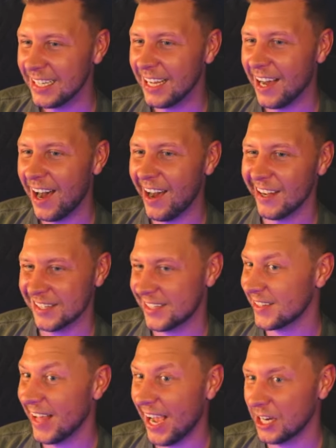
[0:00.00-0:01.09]
uh
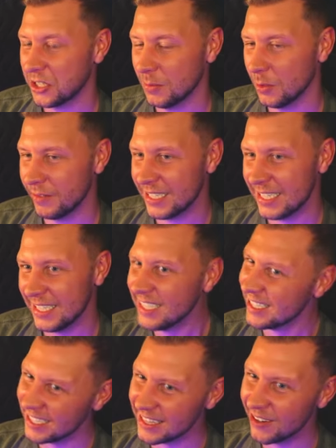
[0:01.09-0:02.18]
slasher movie scene and
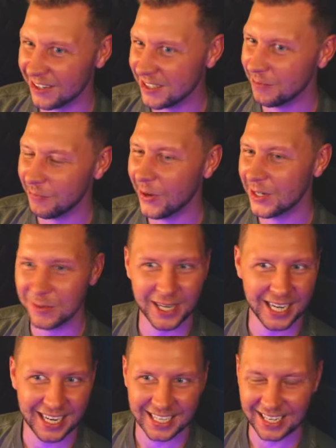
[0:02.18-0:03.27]
like there are some parts where i
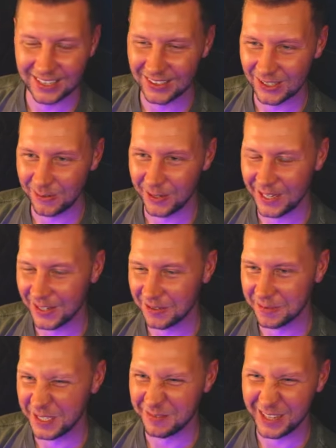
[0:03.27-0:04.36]
gotta kind of look away a little
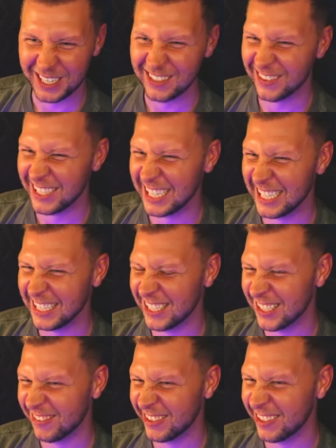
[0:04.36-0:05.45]
bit and i'm like oh god this
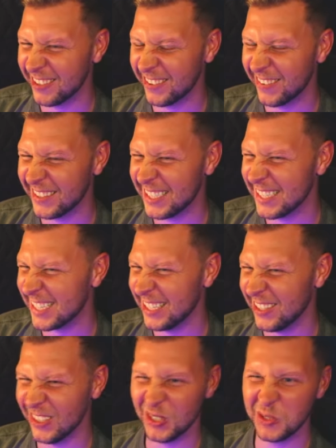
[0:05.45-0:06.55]
is what they're doing with this
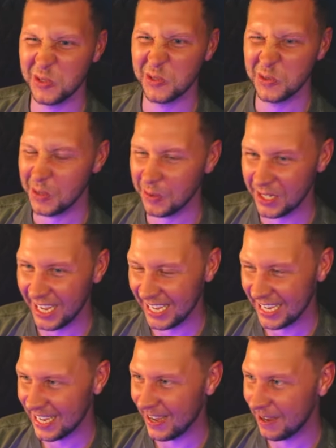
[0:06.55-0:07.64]
kill ooh
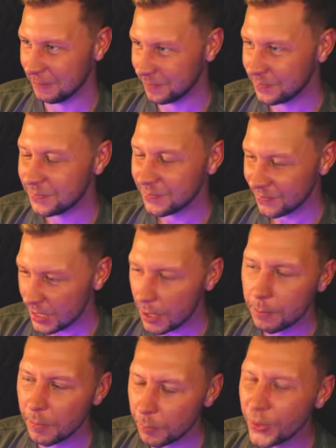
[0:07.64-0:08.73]
okay um
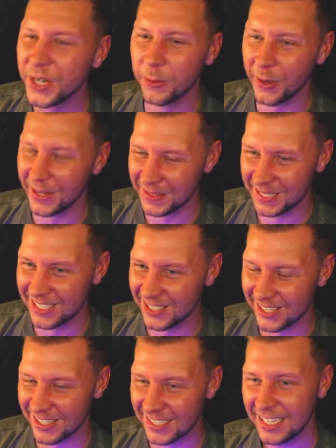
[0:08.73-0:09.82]
but pretty quickly it's
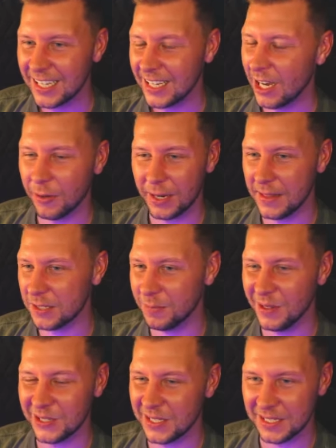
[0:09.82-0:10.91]
just okay, this
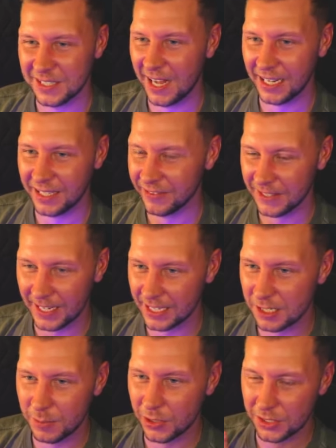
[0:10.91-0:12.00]
person is not even like
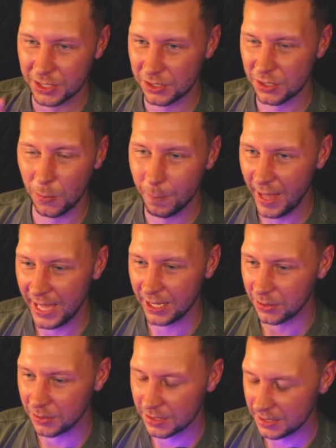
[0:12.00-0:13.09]
this person is so
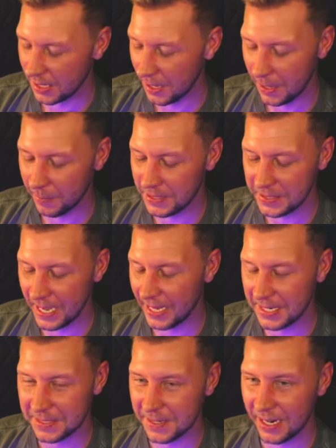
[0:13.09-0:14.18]
mangled um, and dead.
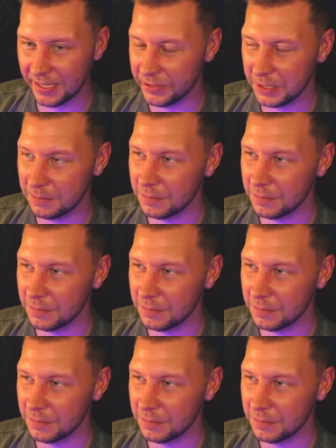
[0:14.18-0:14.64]
It's not even a.